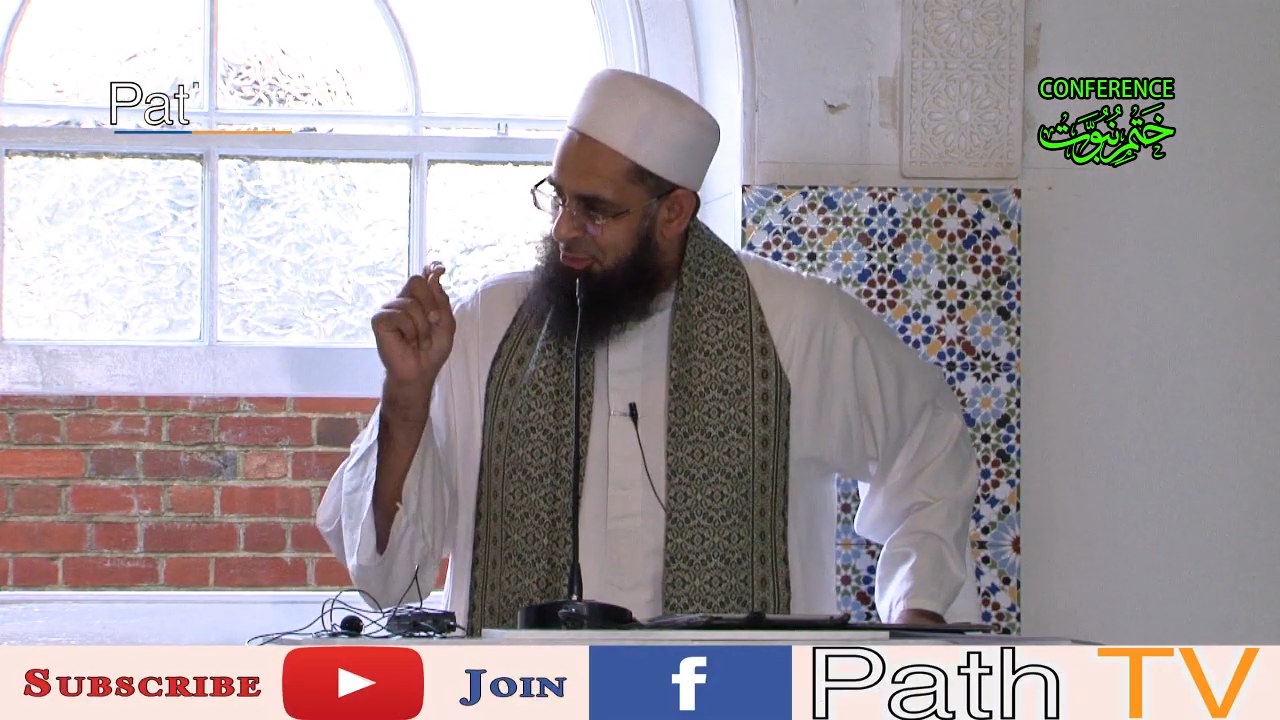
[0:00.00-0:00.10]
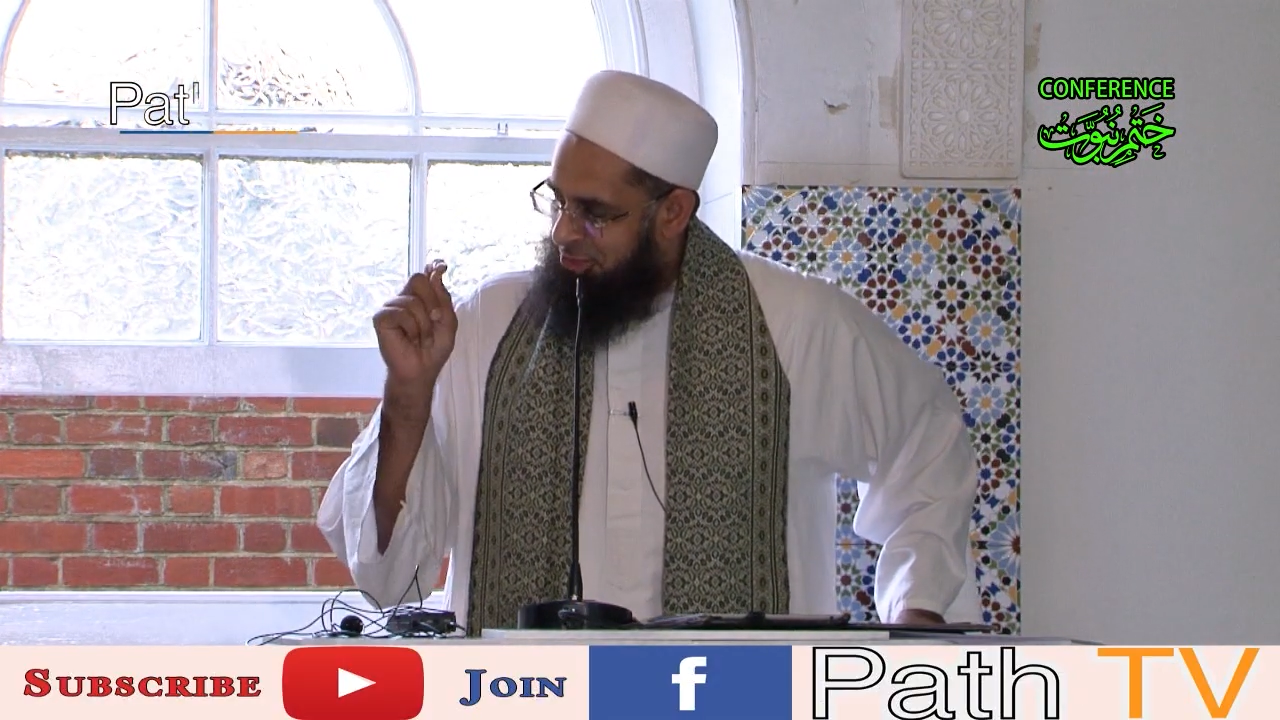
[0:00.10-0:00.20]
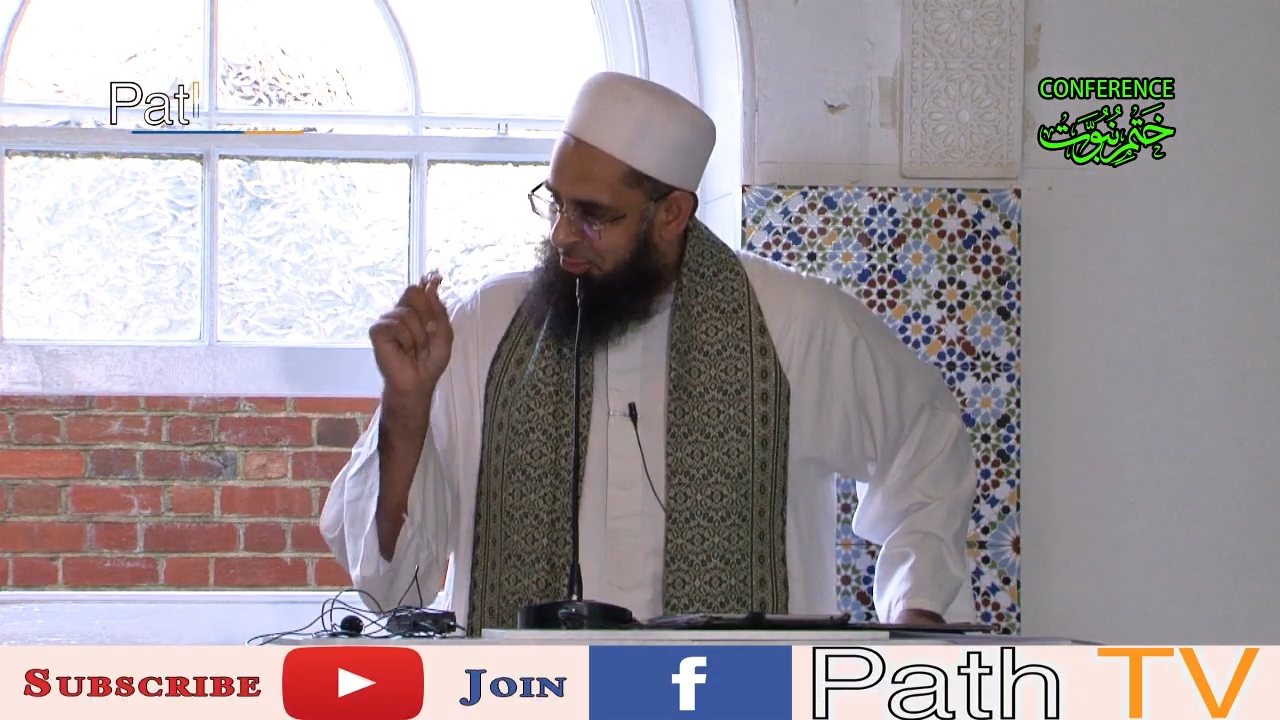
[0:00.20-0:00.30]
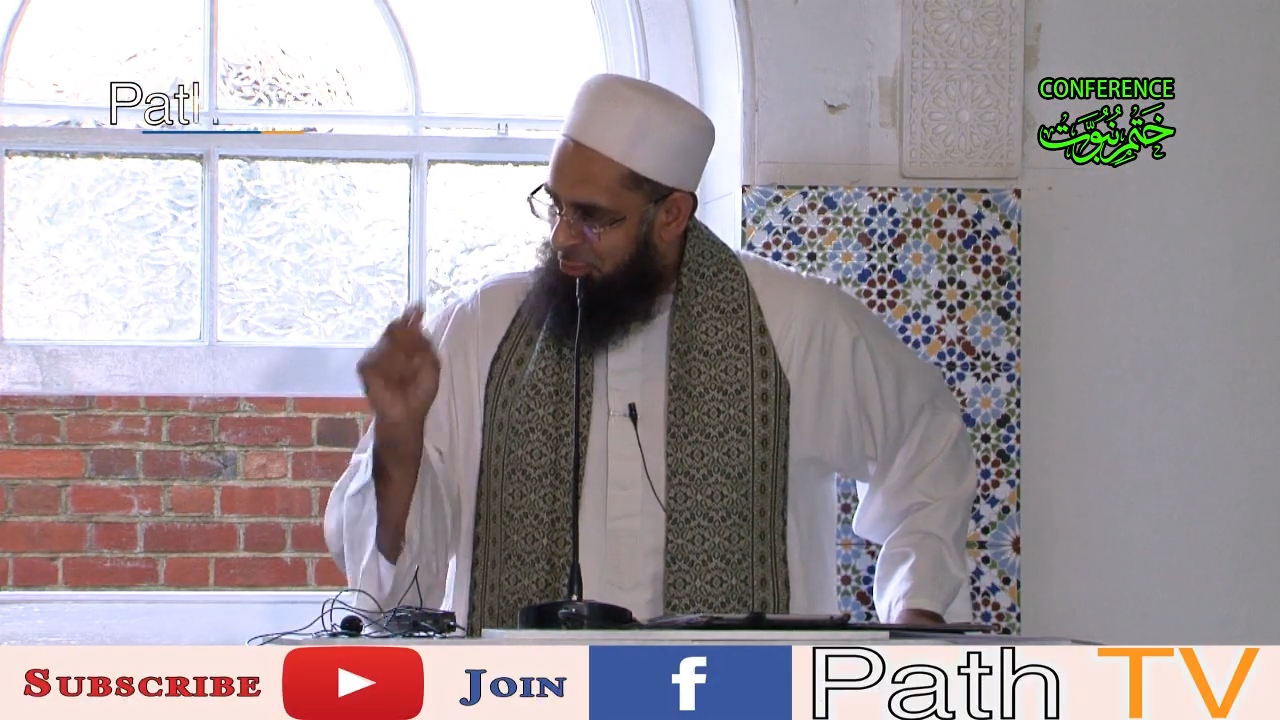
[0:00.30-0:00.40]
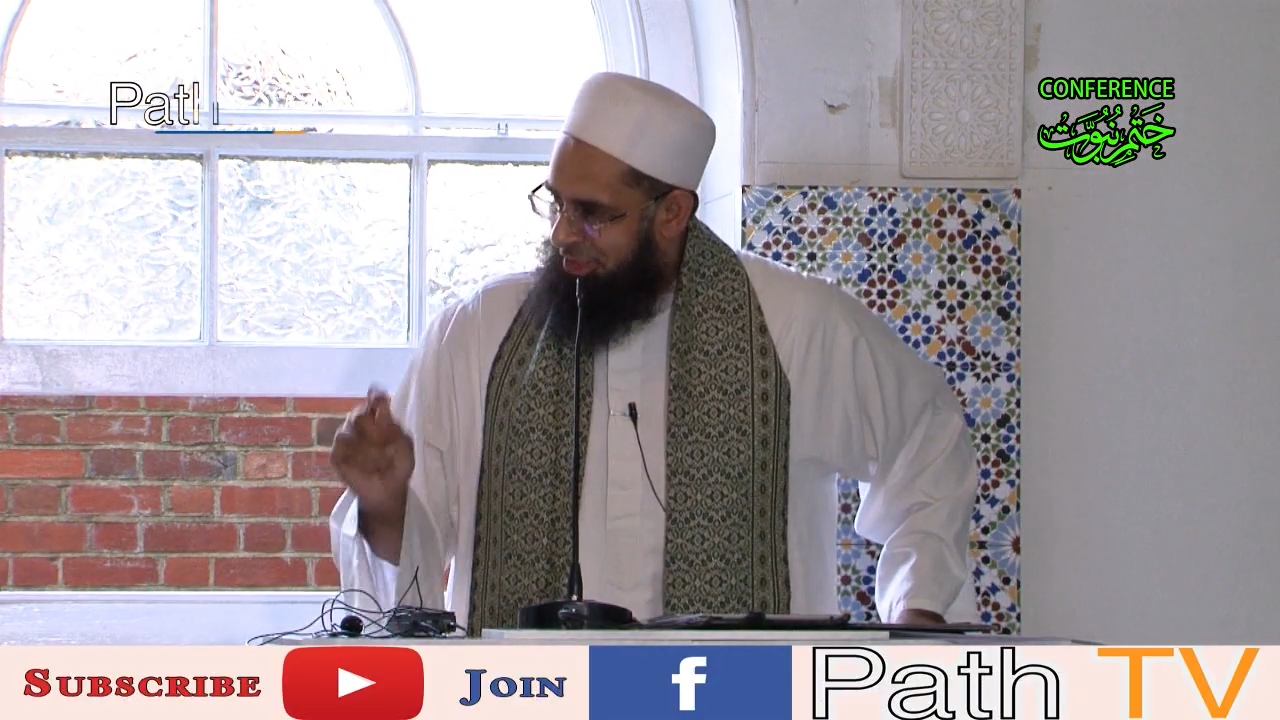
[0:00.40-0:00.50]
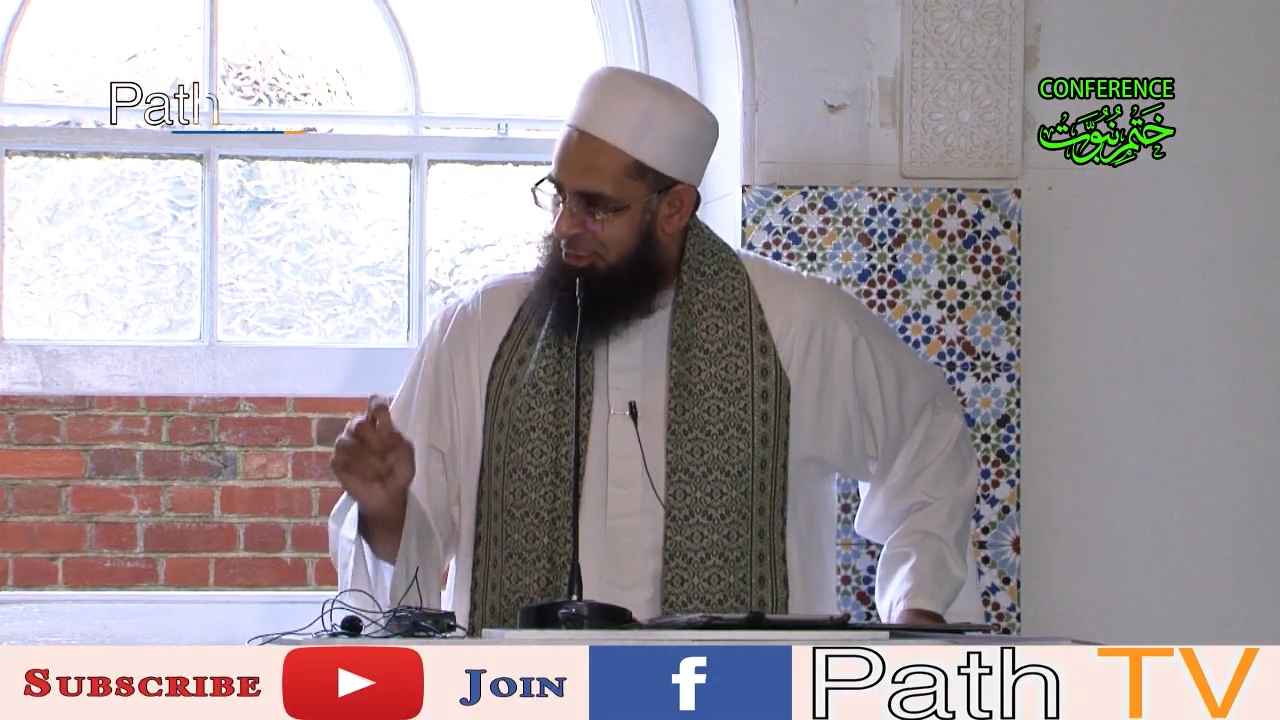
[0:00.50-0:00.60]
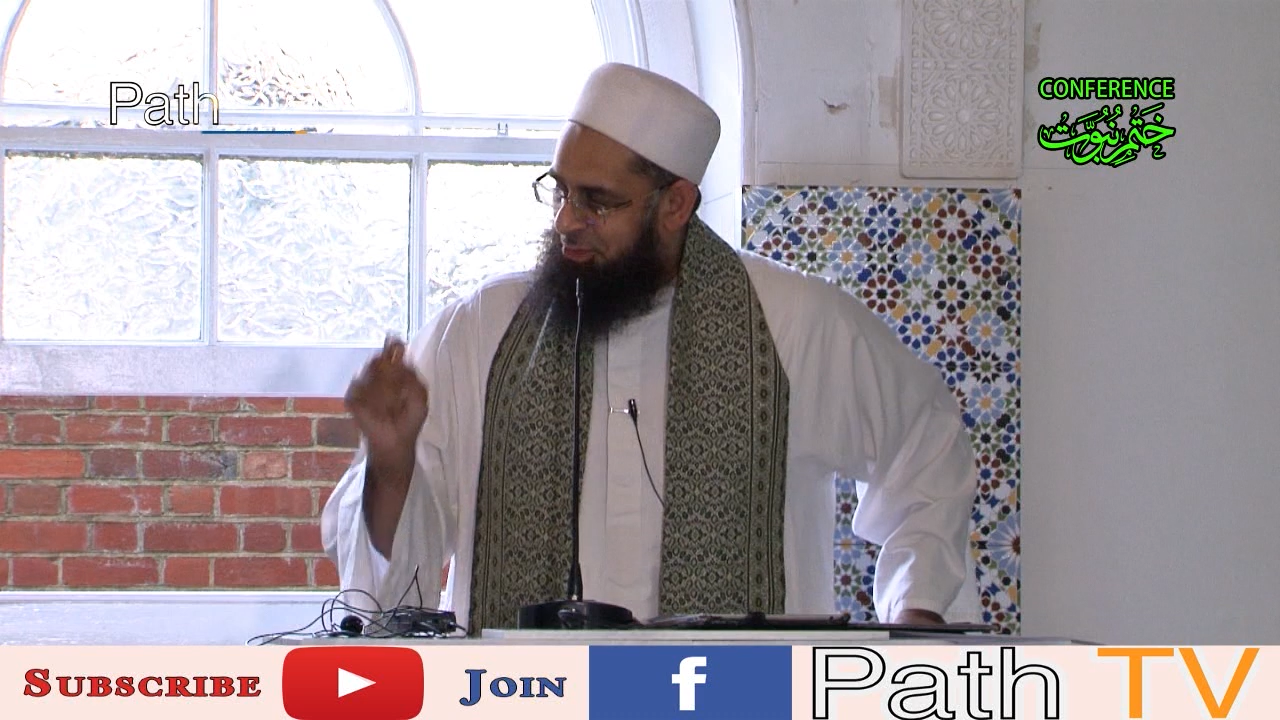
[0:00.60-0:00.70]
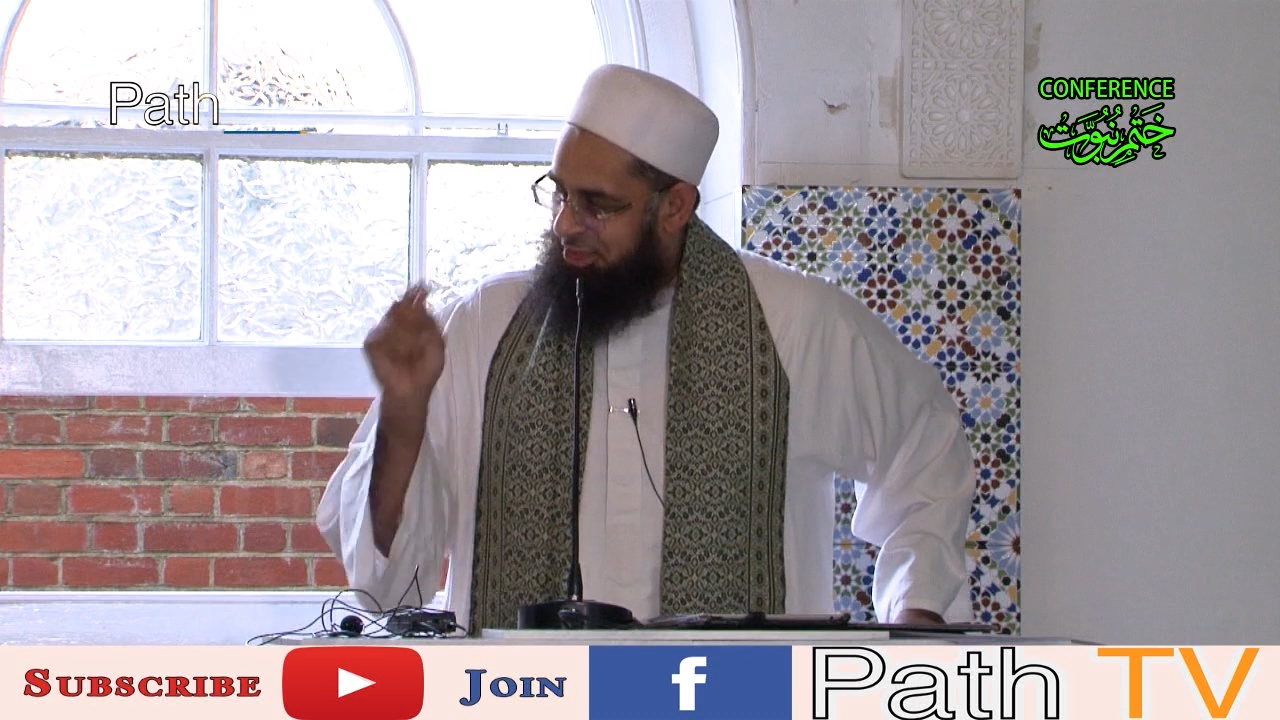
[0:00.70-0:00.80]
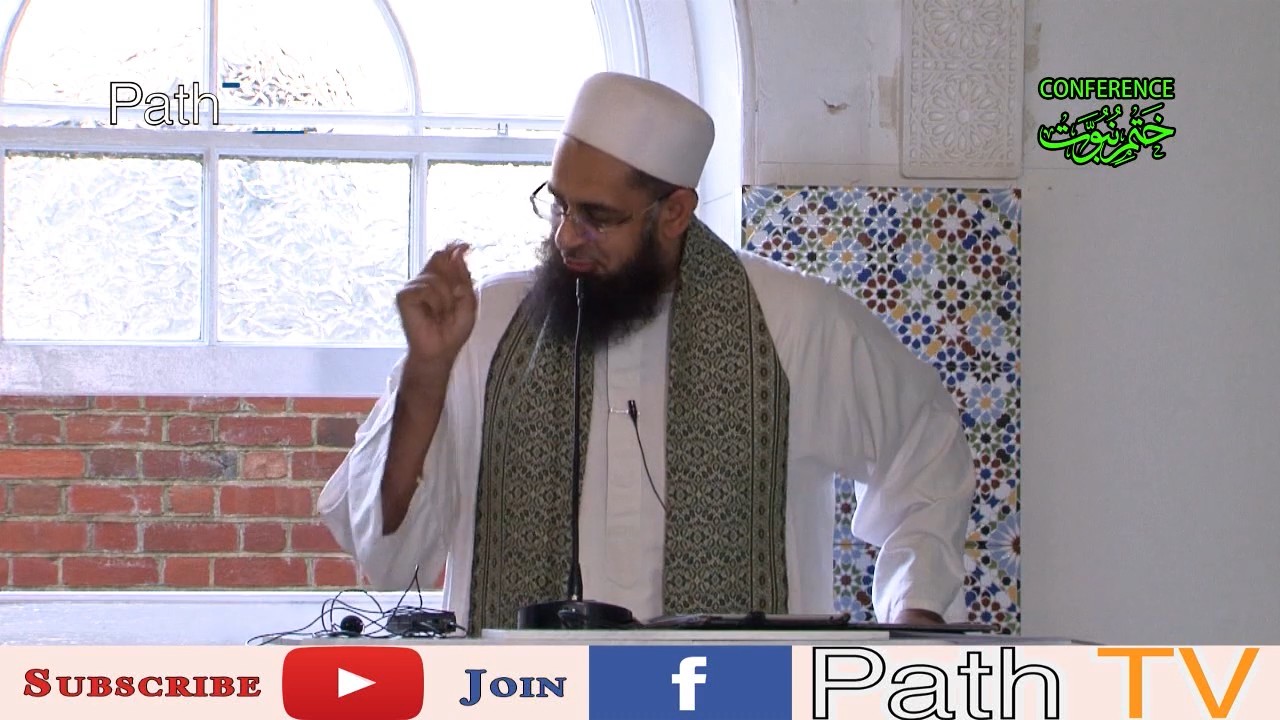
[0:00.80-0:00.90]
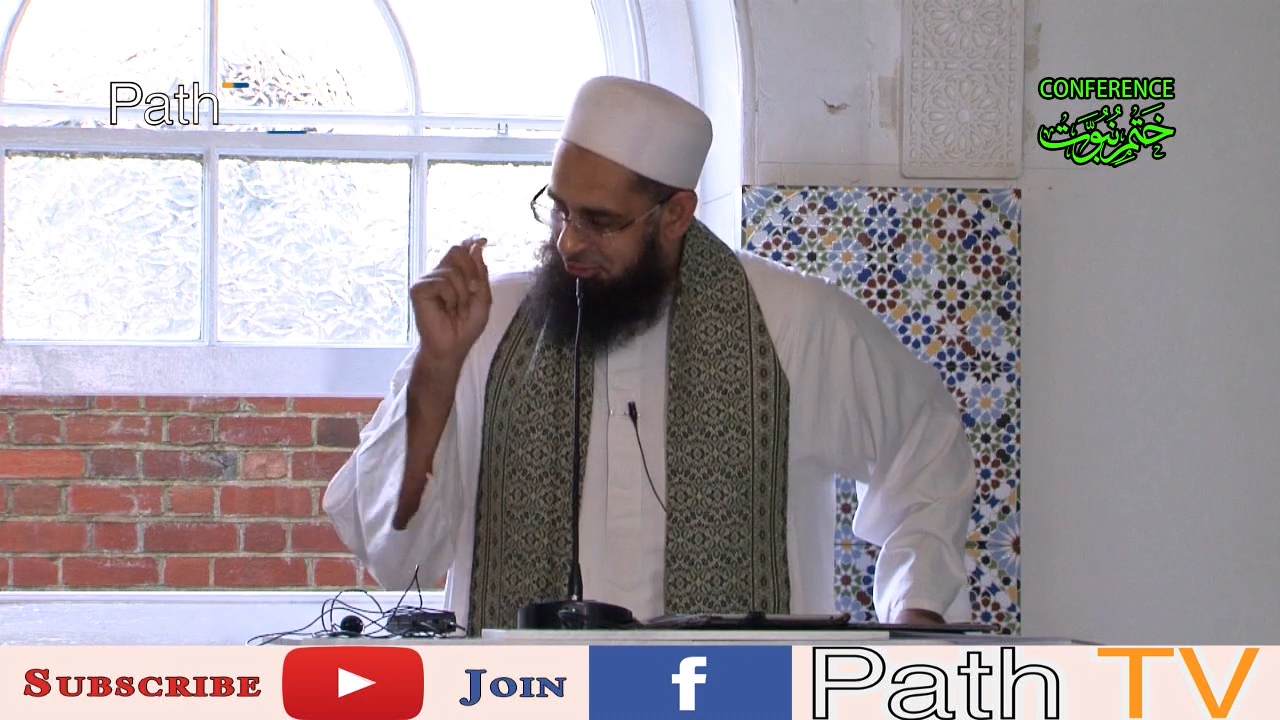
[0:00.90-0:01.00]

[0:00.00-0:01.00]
there was a Maulana who'd come